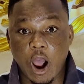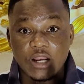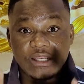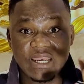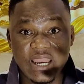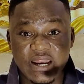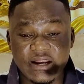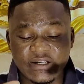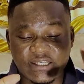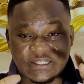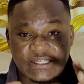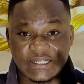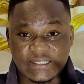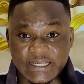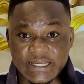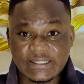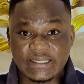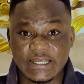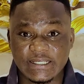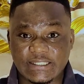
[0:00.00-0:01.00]
ordinary
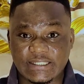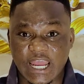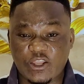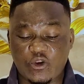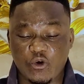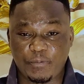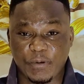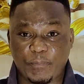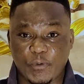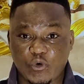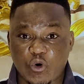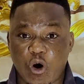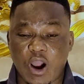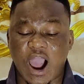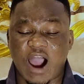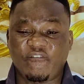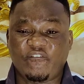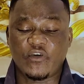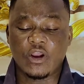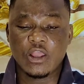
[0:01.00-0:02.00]
citizens that you people don't
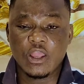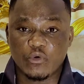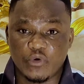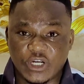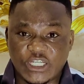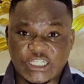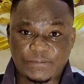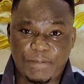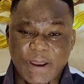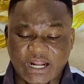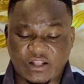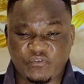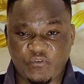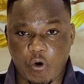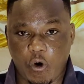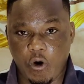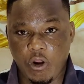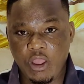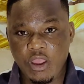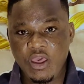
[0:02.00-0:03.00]
have respect
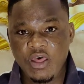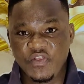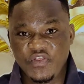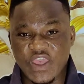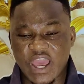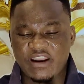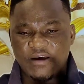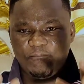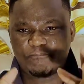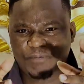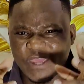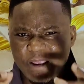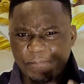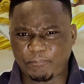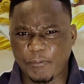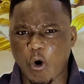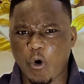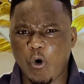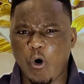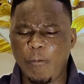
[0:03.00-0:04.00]
for, they are the
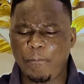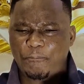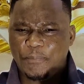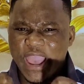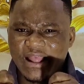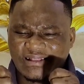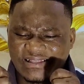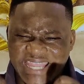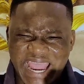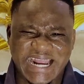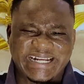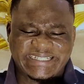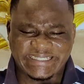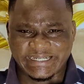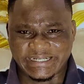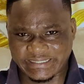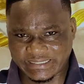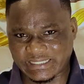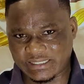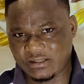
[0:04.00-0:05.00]
people who pay
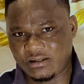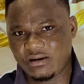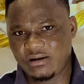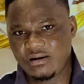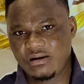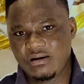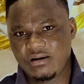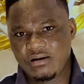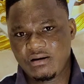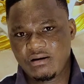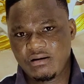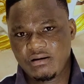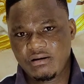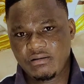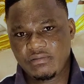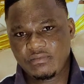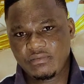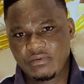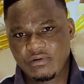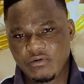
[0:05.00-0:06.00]
taxes.
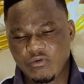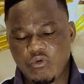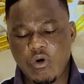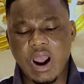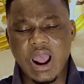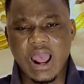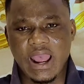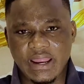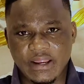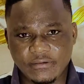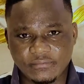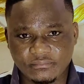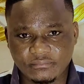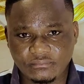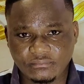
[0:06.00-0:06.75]
Why?